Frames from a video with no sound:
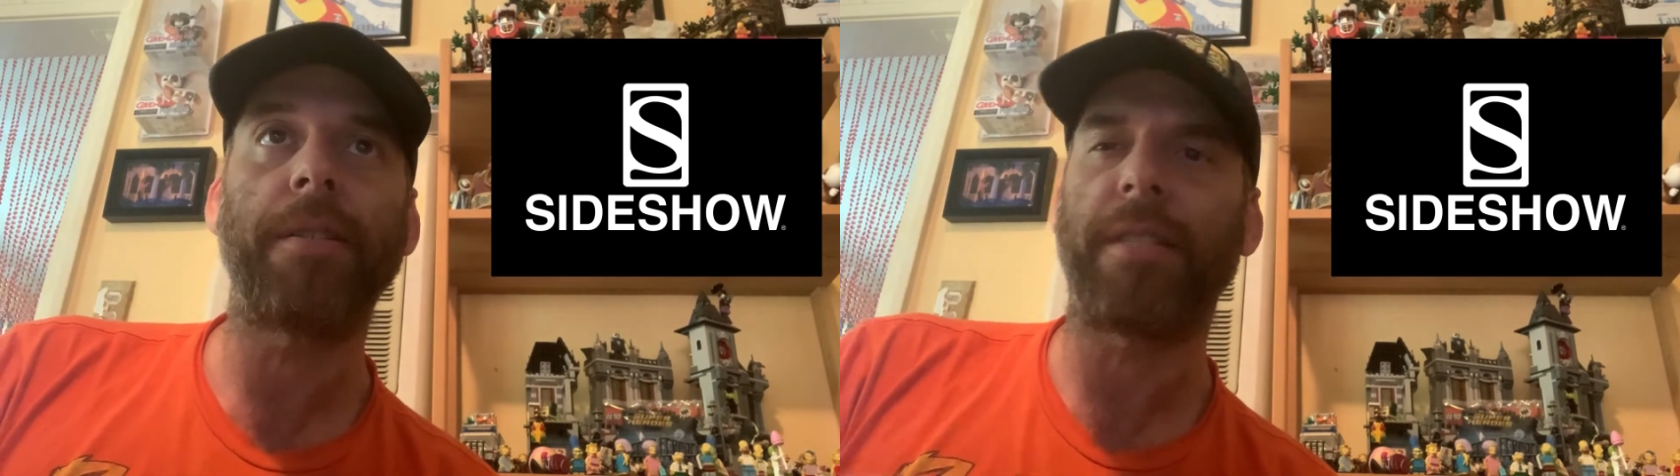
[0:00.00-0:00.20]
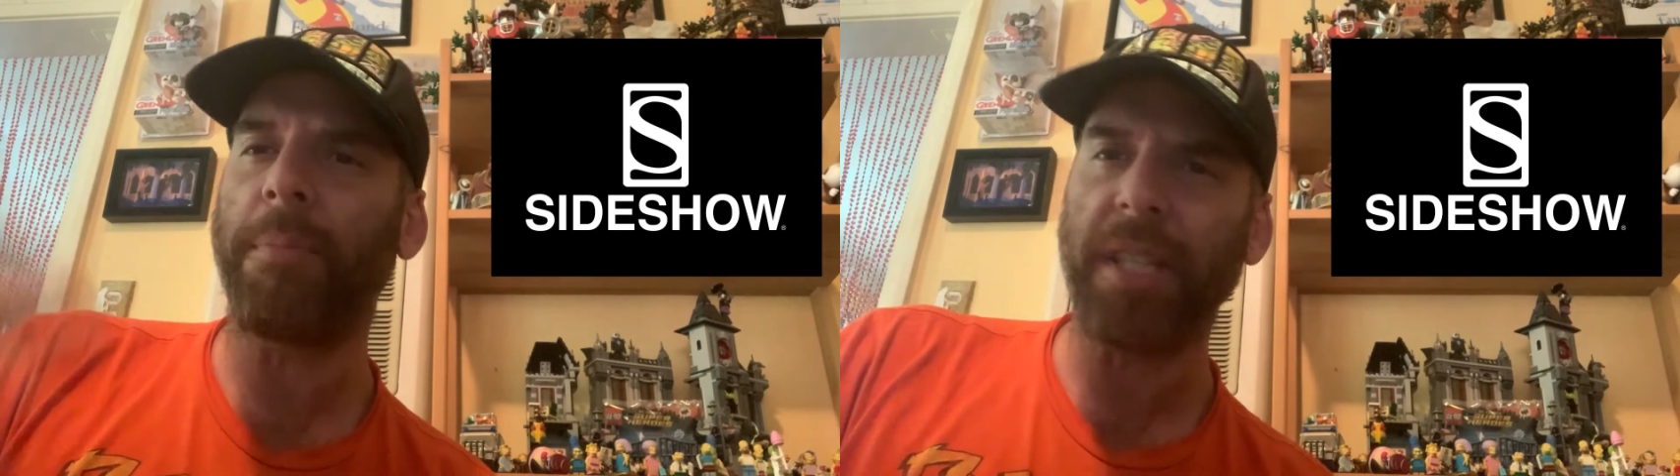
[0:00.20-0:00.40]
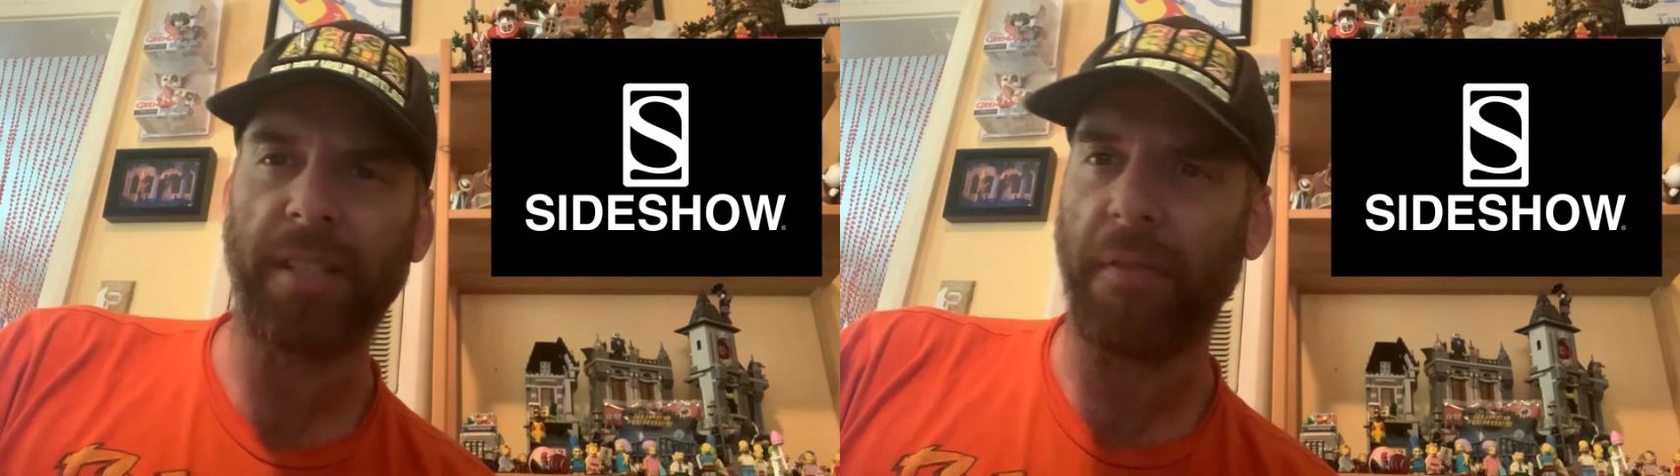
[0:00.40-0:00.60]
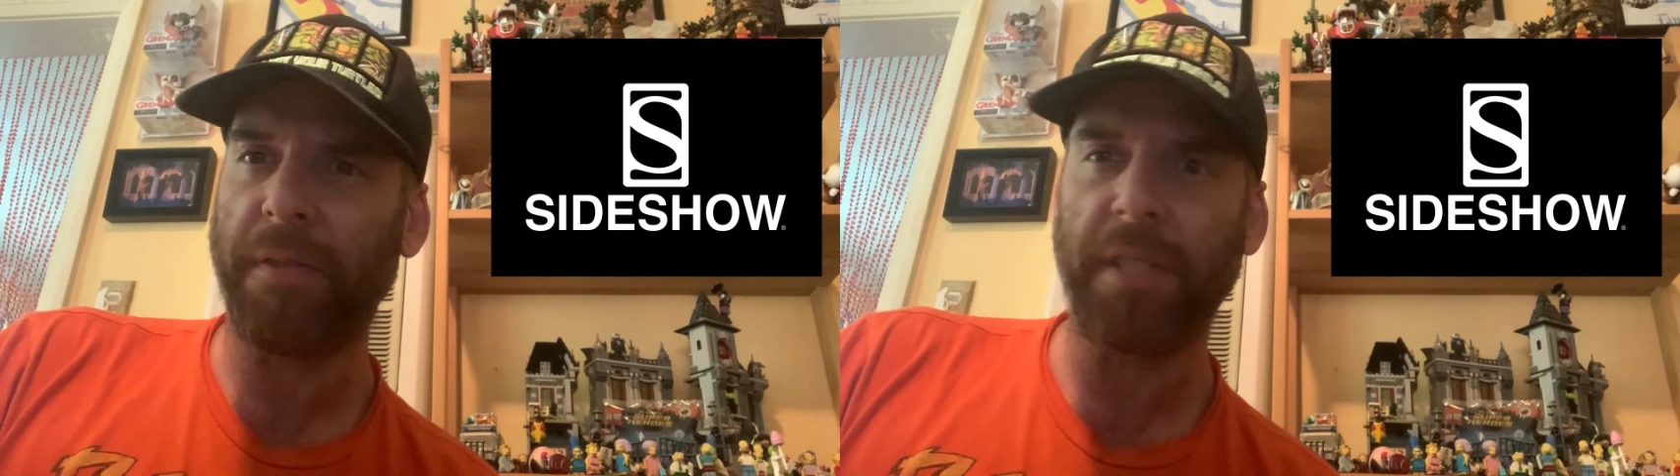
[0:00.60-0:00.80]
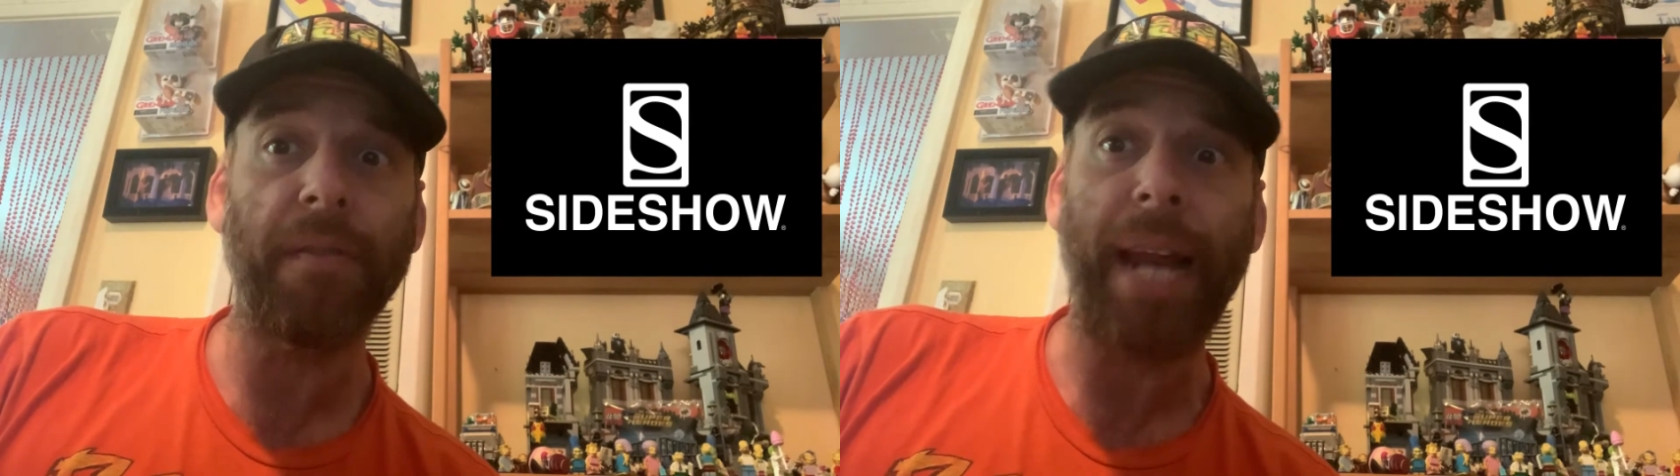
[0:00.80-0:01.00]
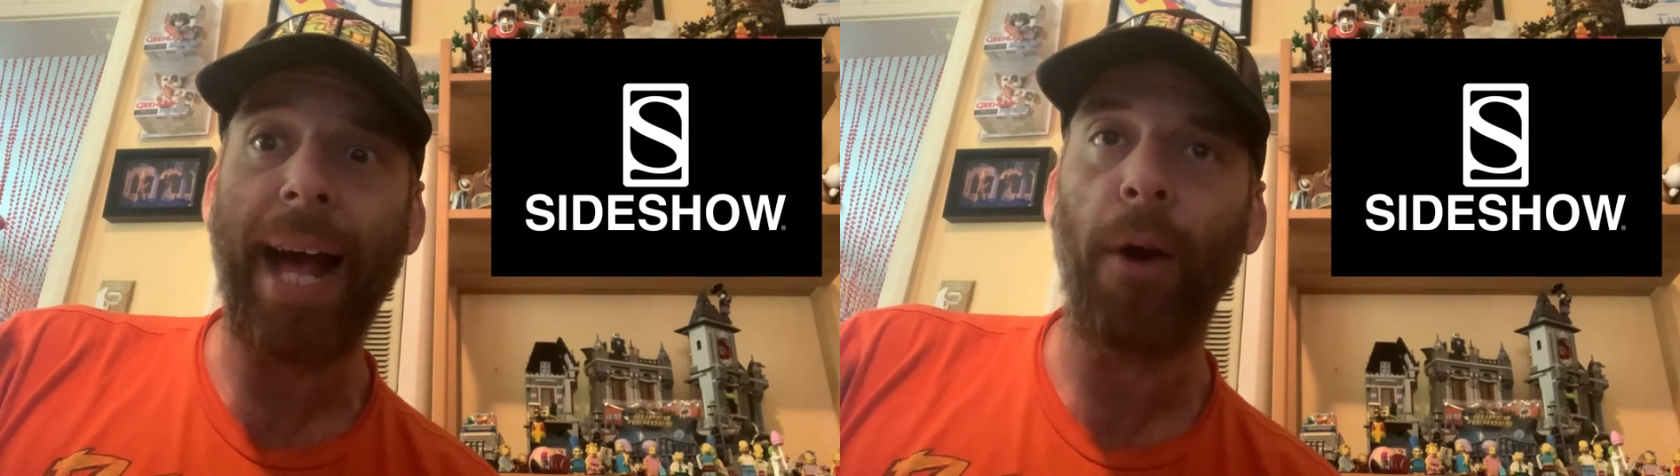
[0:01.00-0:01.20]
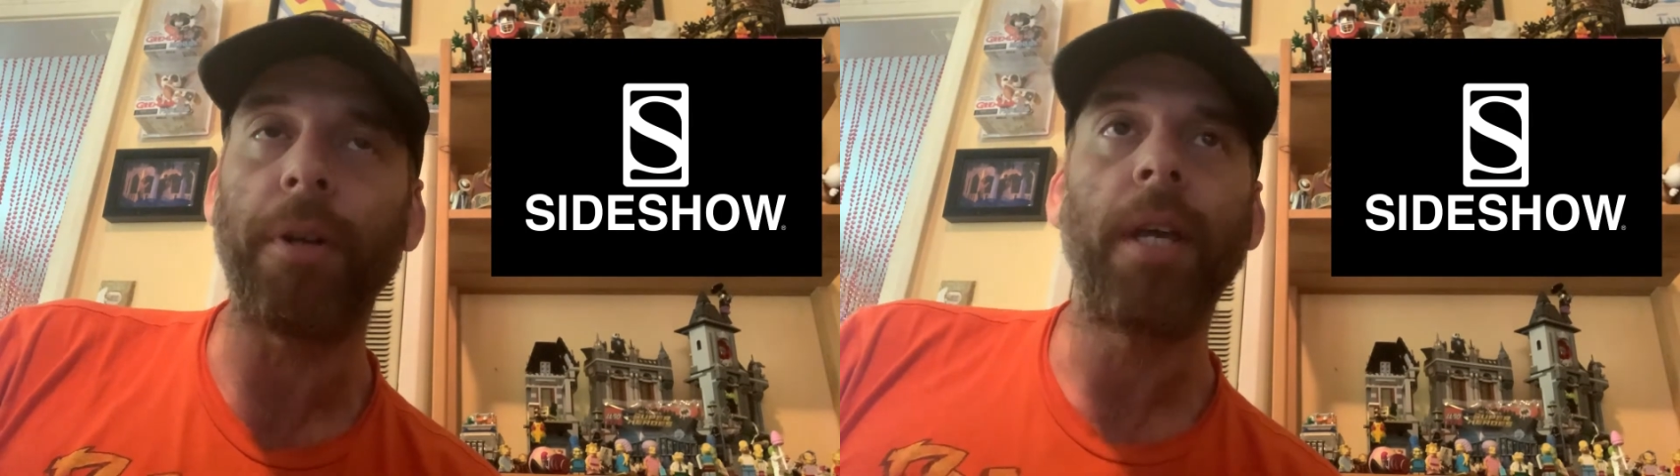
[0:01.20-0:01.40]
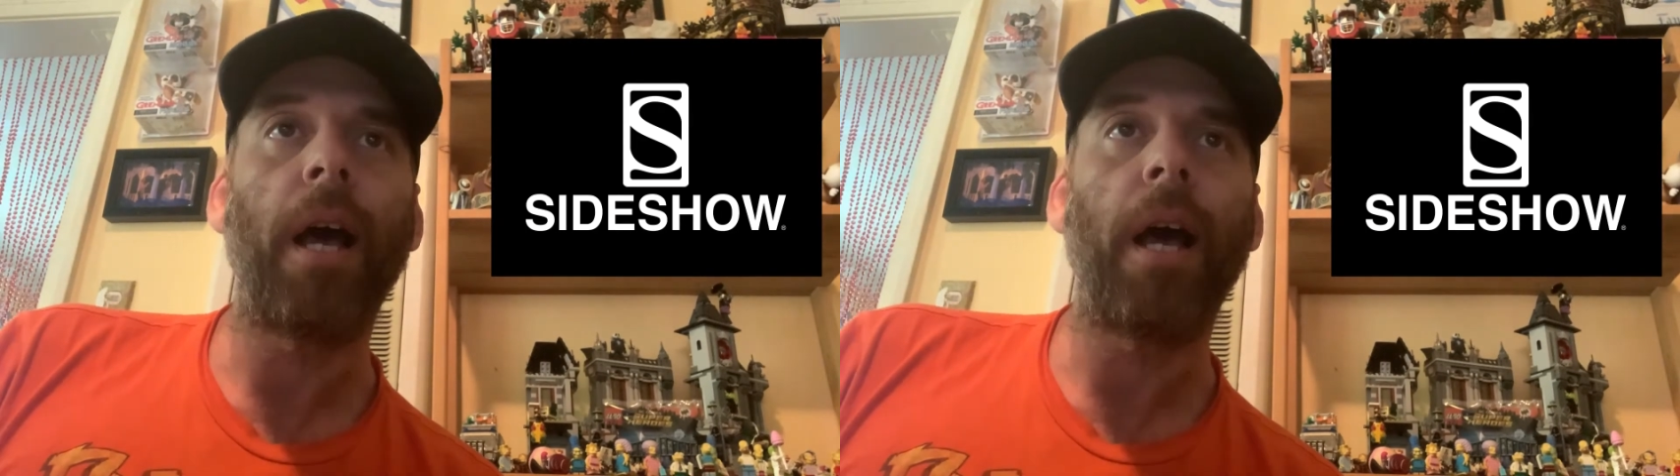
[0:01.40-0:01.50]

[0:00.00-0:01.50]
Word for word: and some of this stuff is even out.